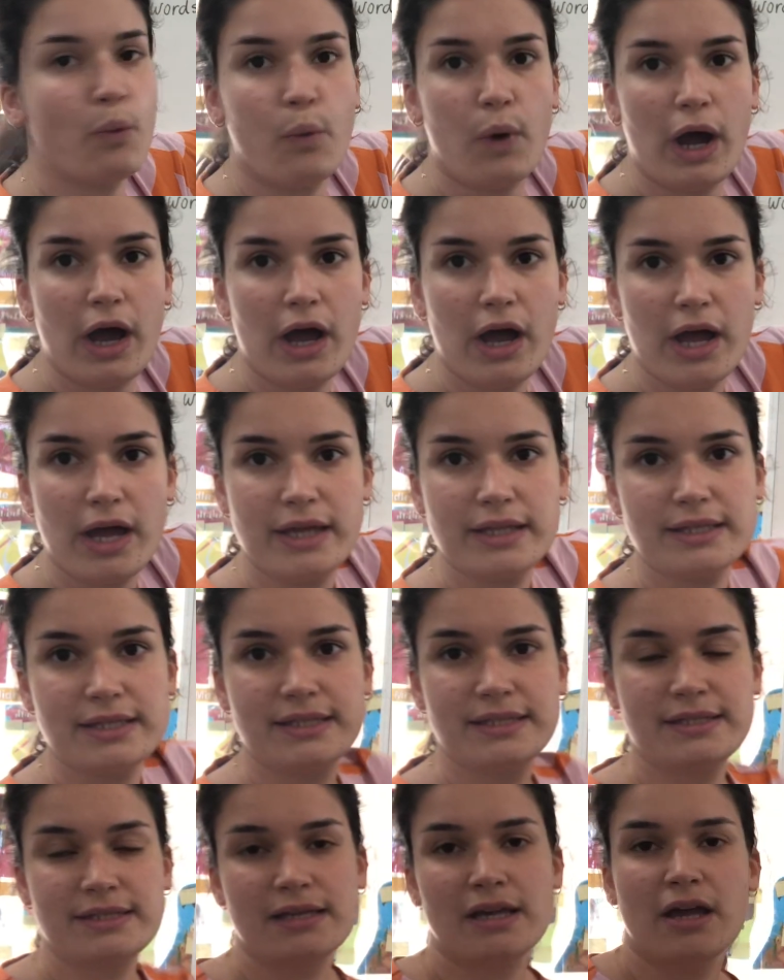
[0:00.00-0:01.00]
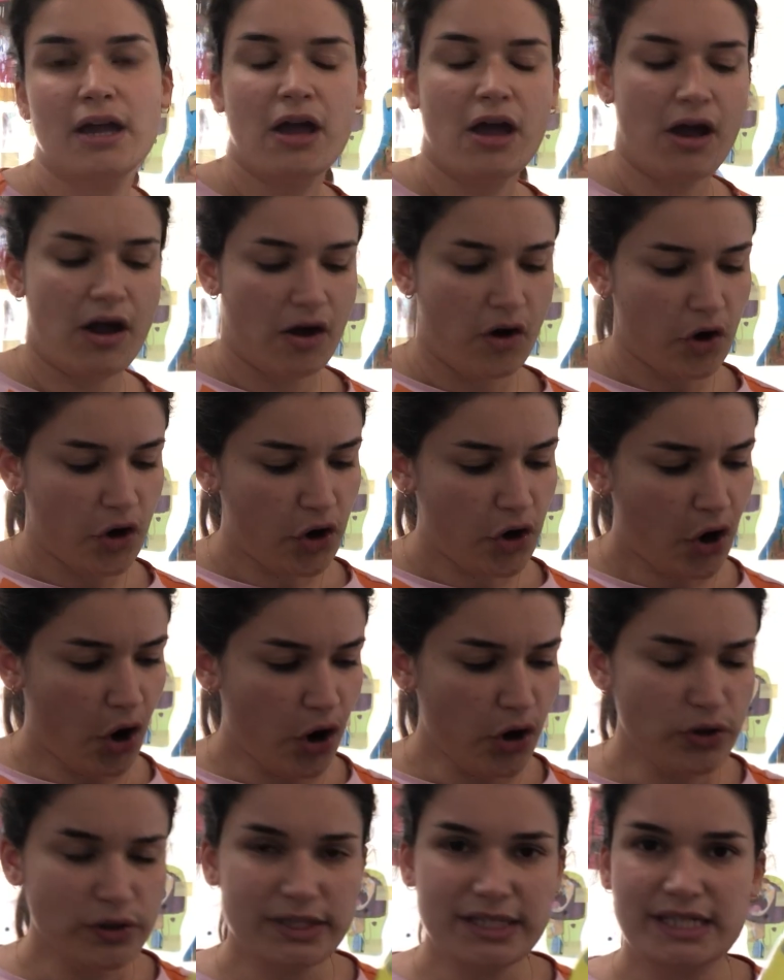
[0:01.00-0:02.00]
words.
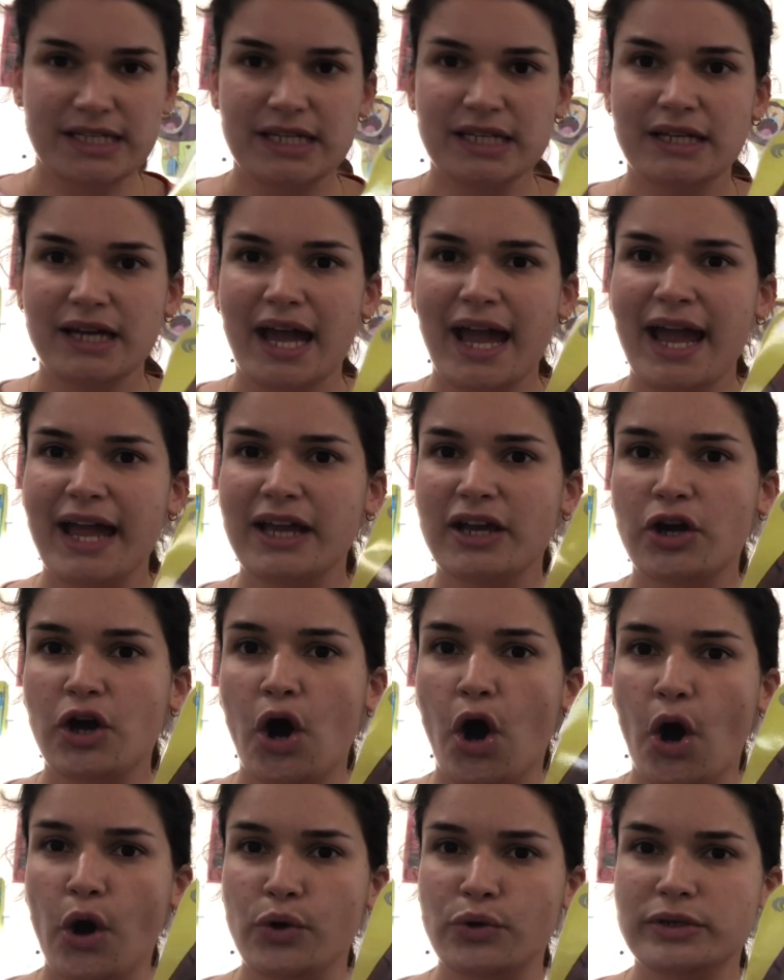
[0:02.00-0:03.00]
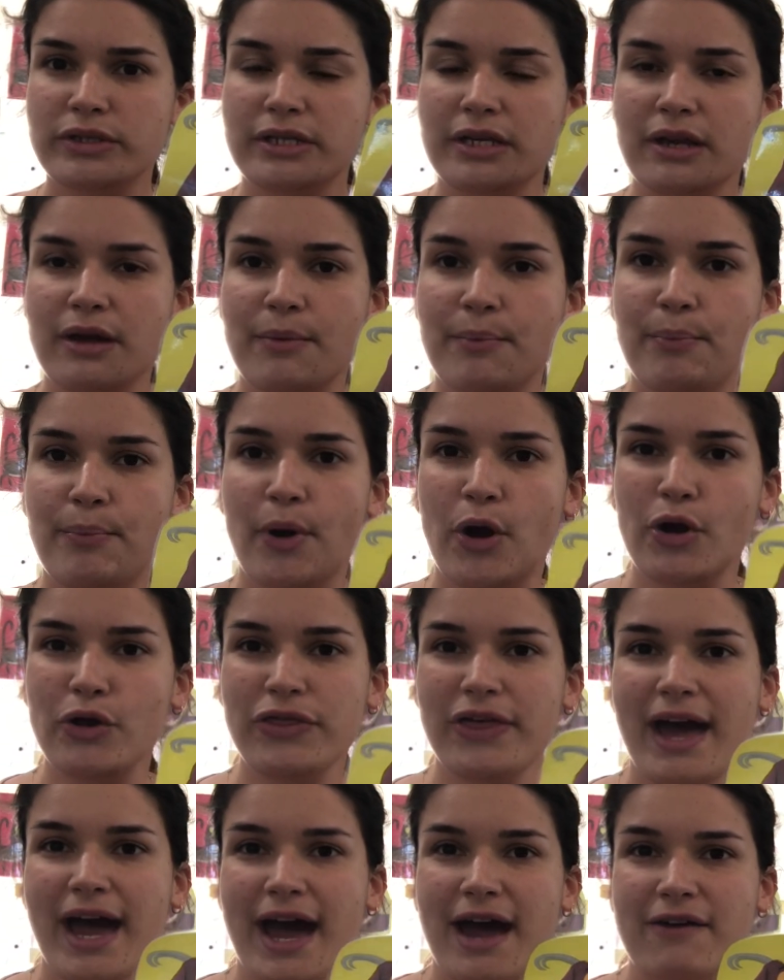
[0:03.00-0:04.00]
Goat and coat both
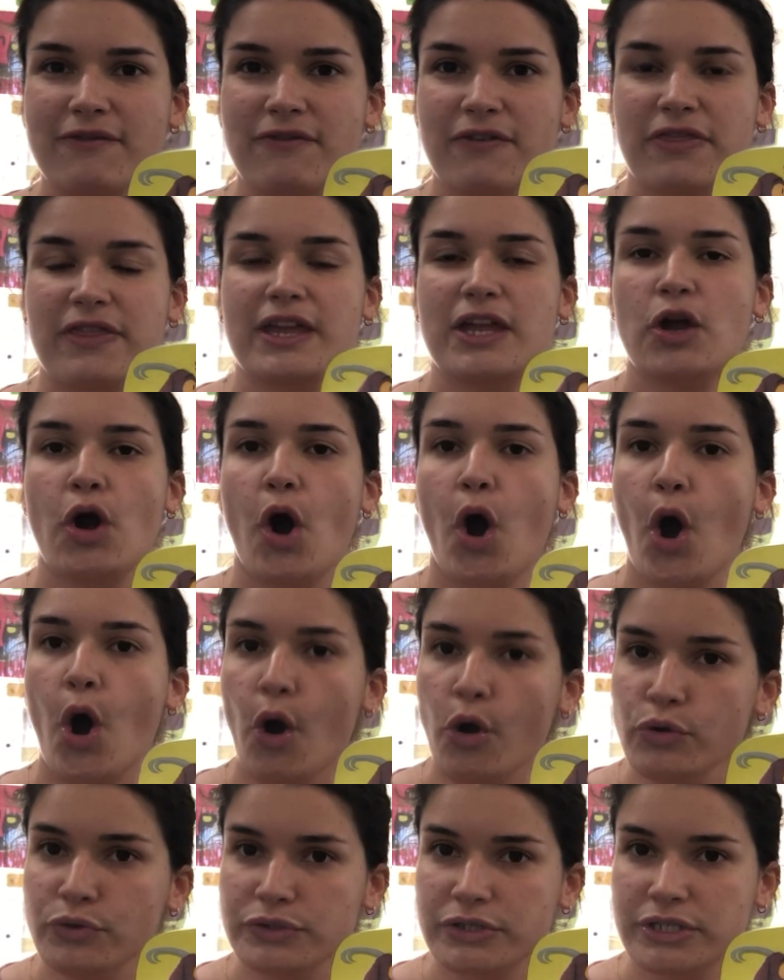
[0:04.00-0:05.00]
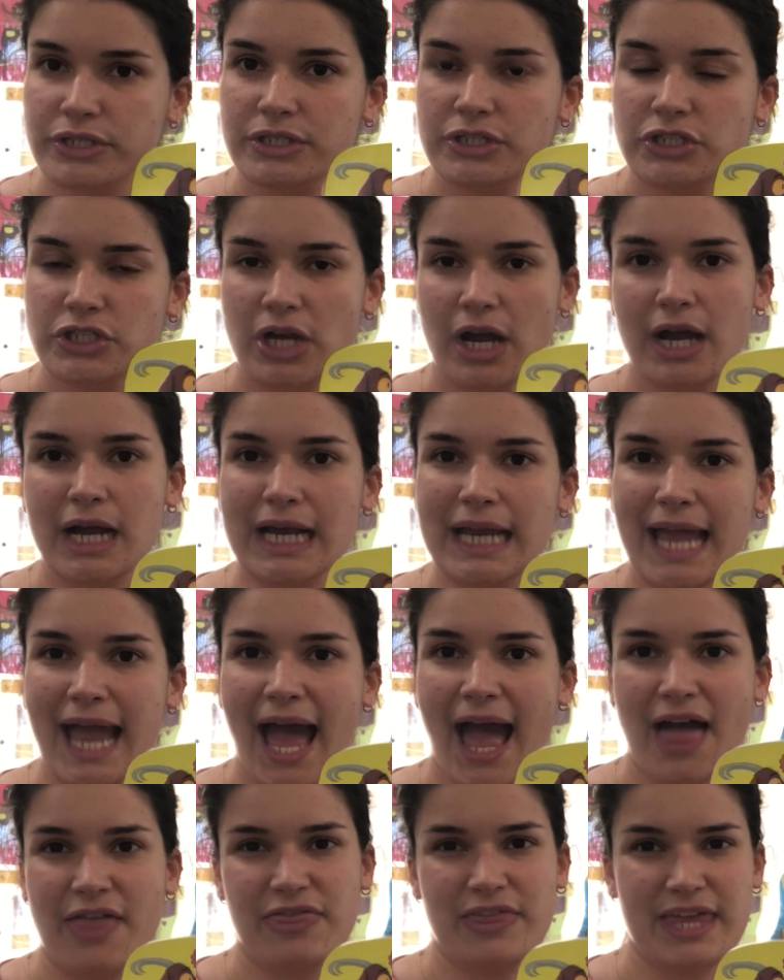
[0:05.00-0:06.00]
have the oat chunk
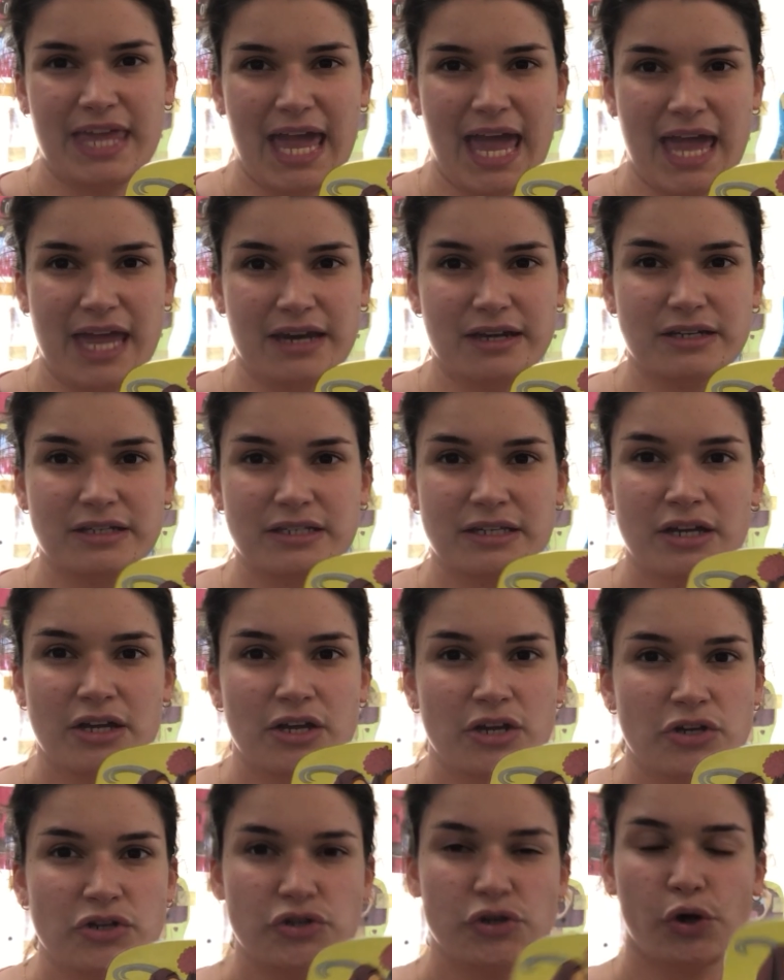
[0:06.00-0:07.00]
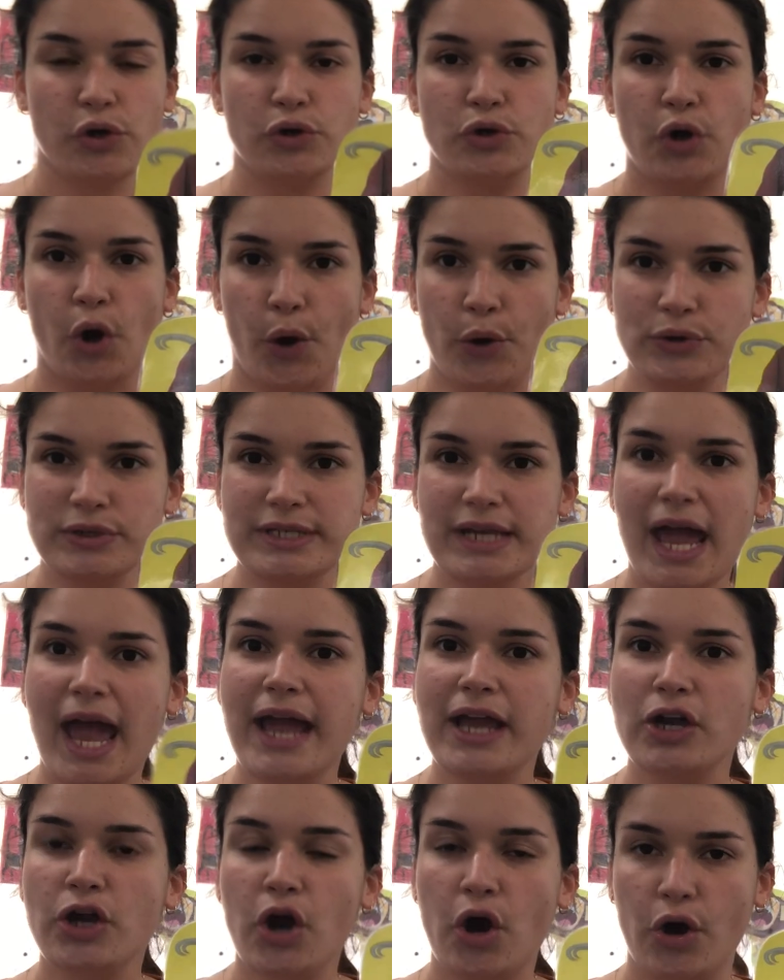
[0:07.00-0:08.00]
at the end, so goat
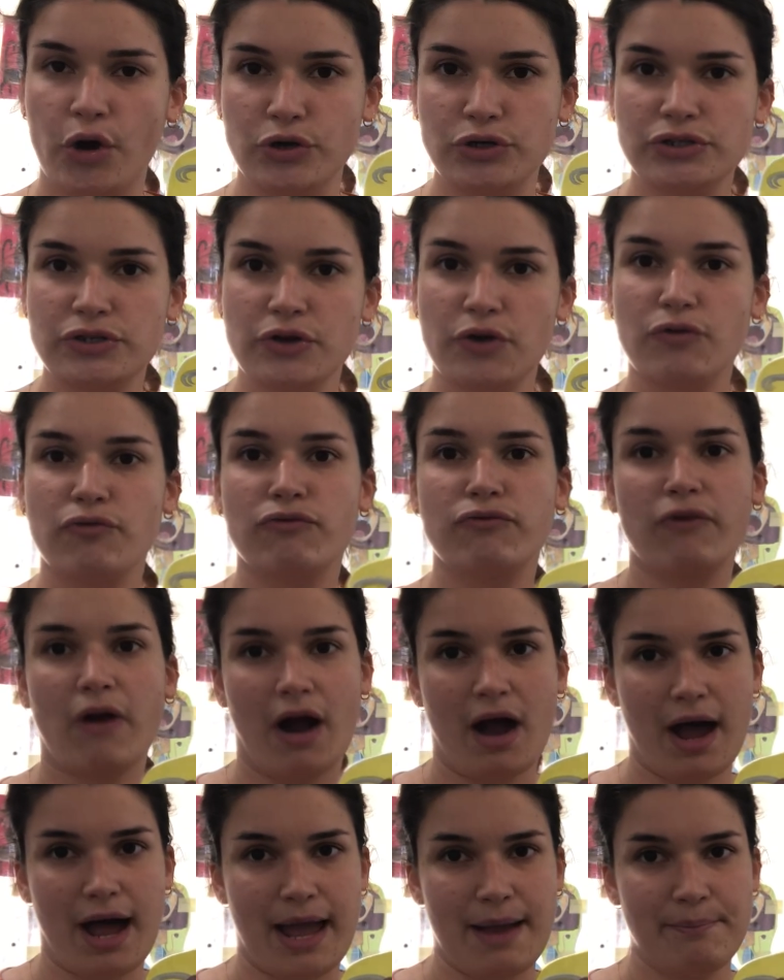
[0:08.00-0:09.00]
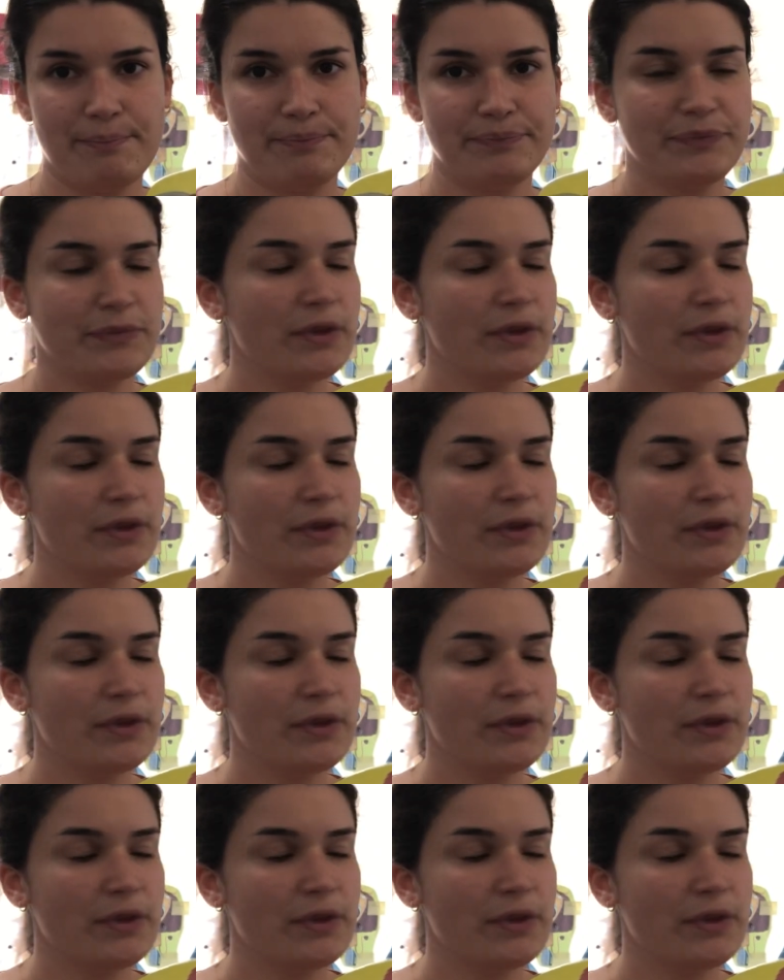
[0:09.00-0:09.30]
and coat rhyme.